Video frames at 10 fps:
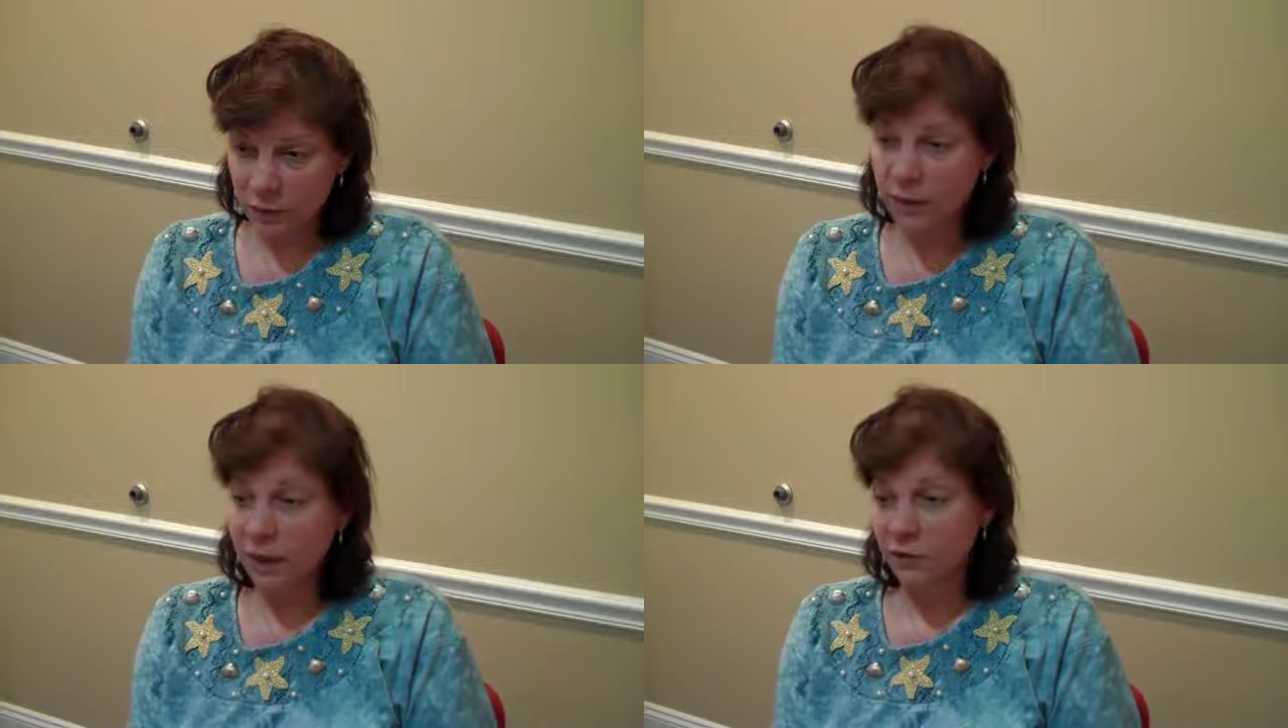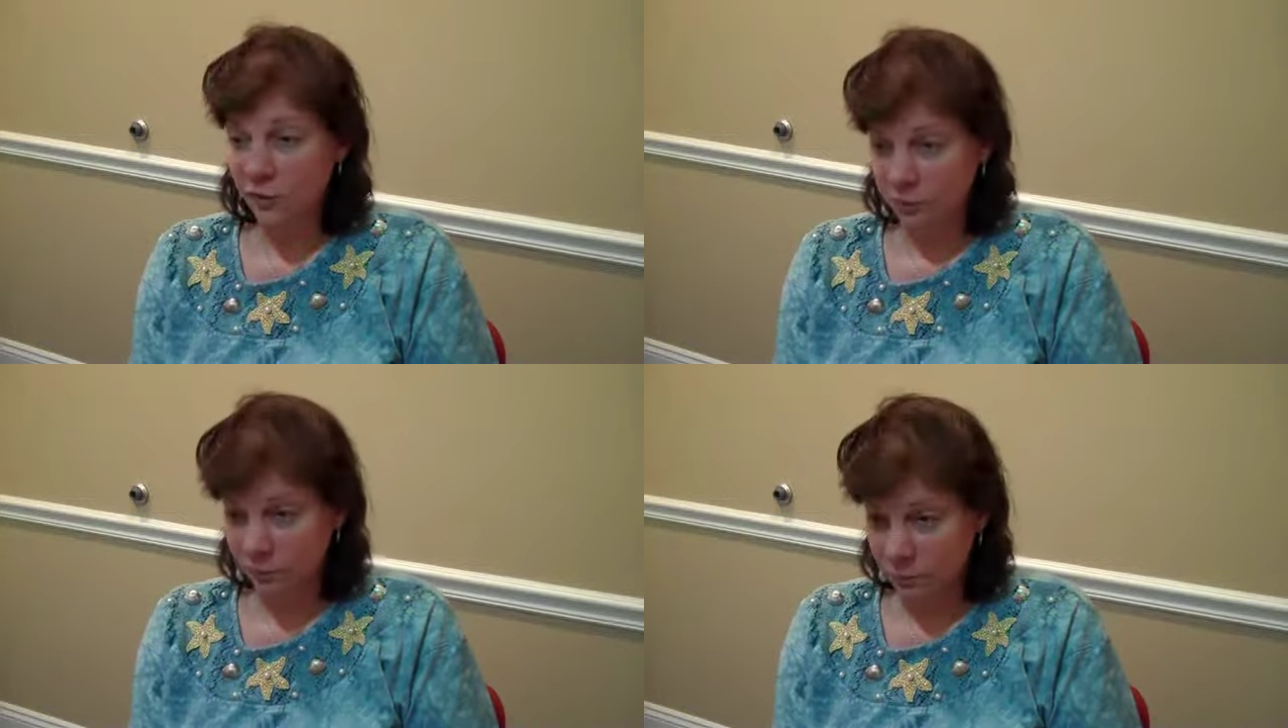
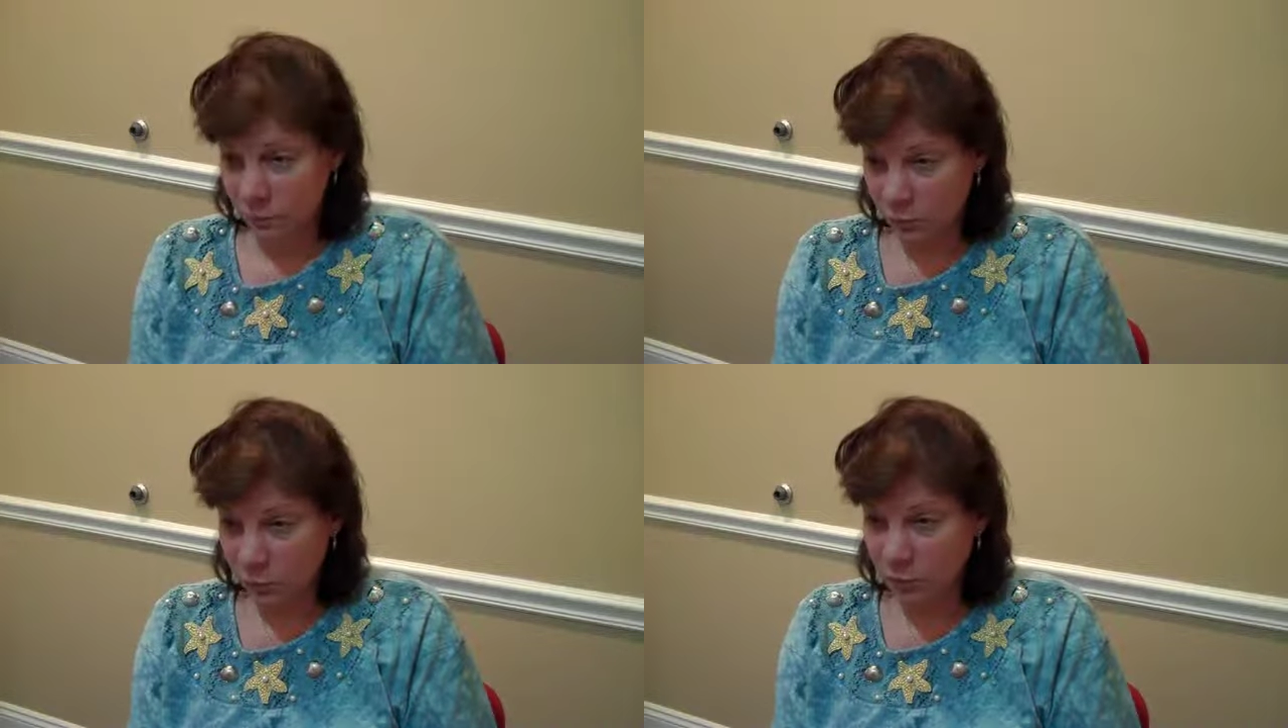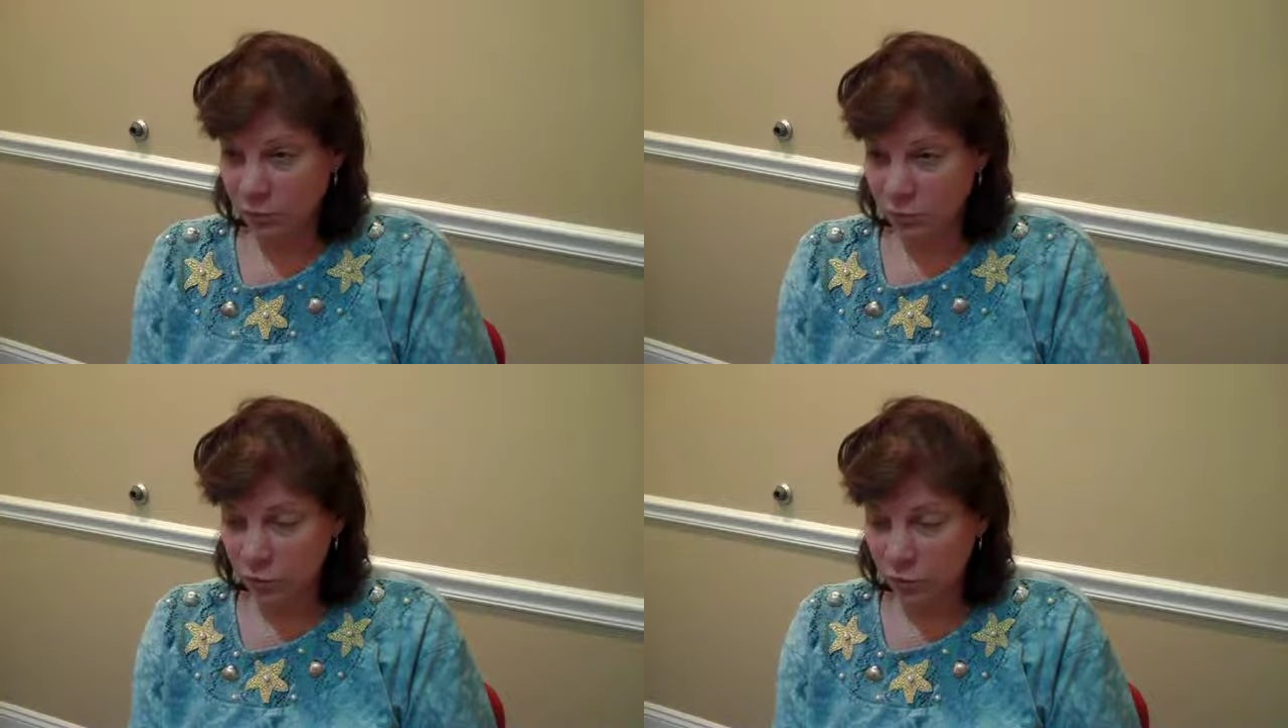Yes. The
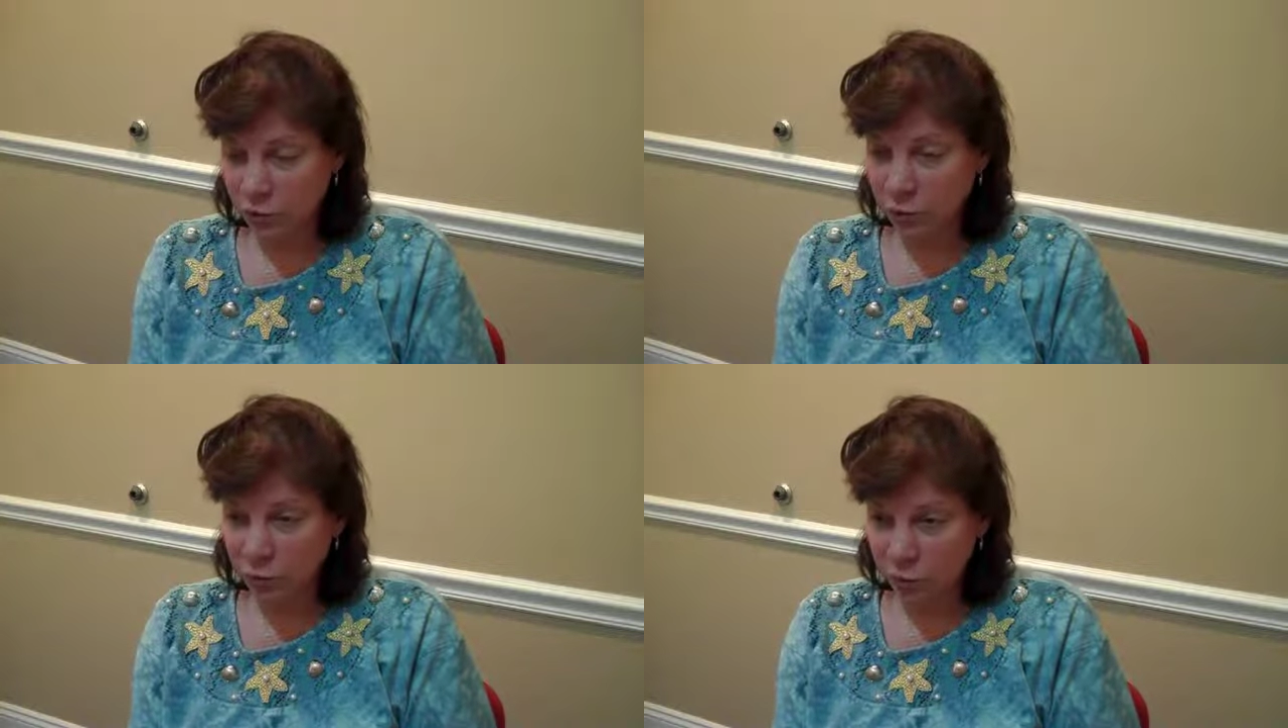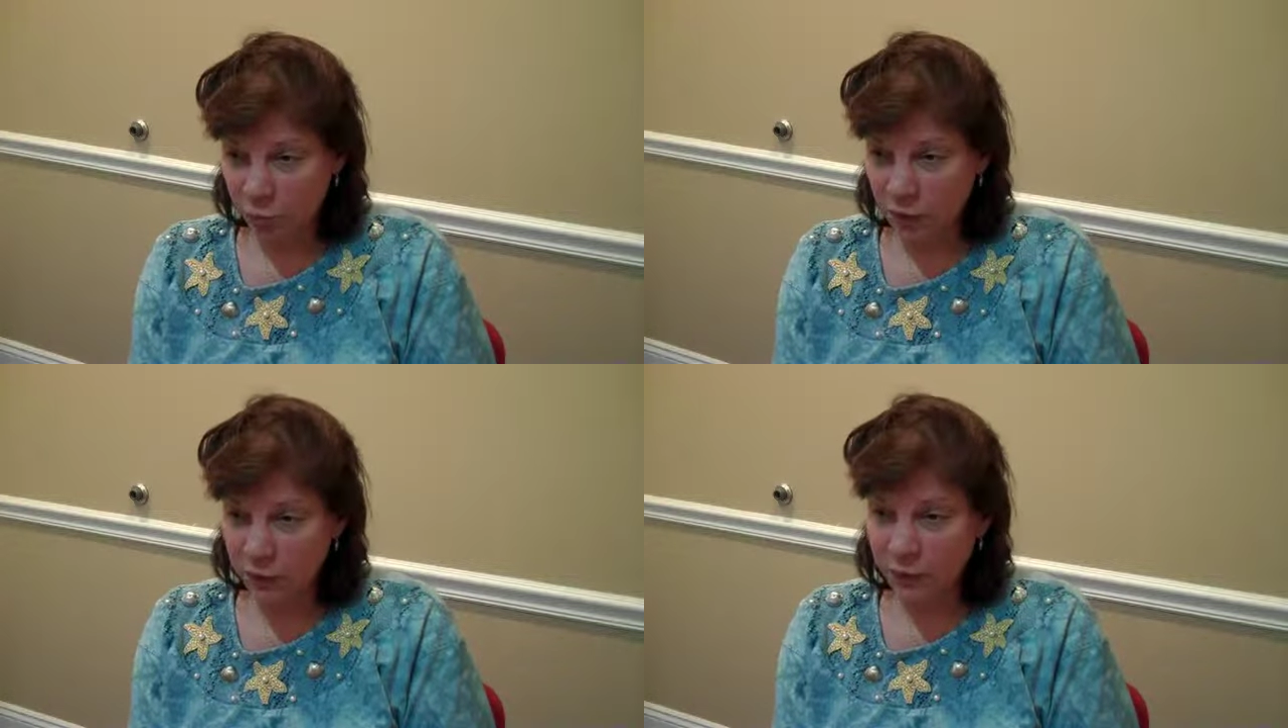2 years
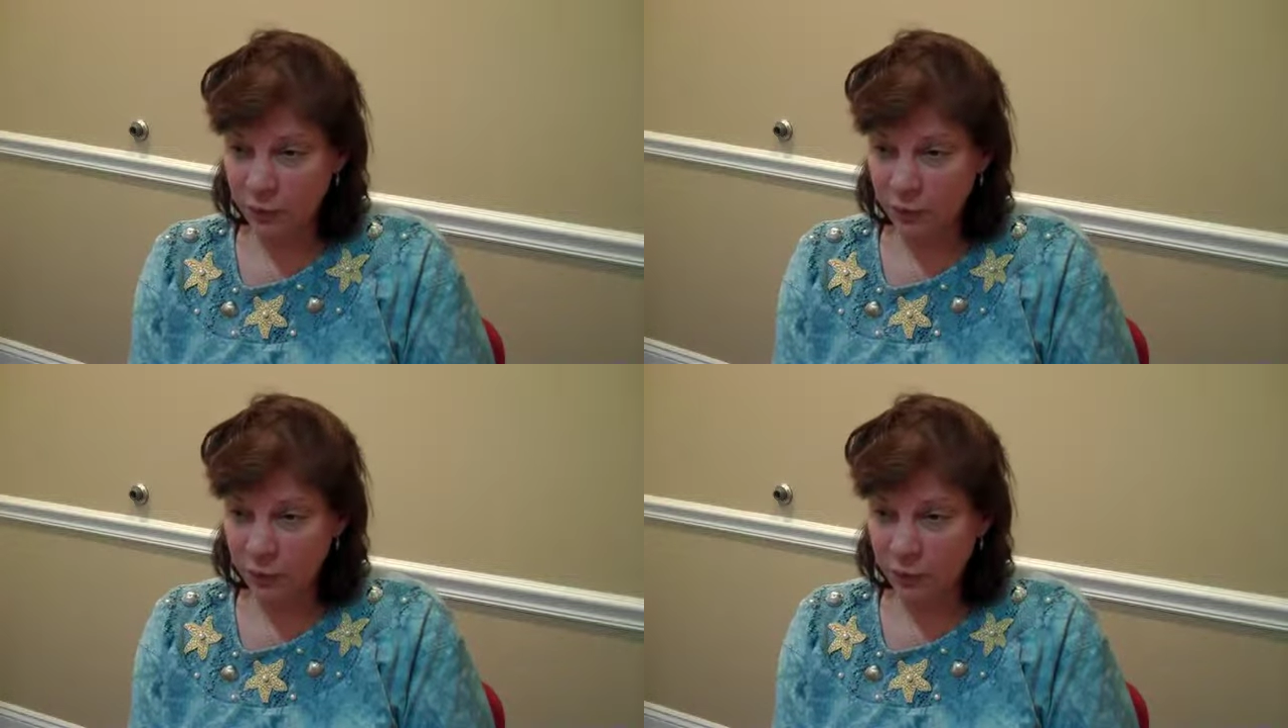prior,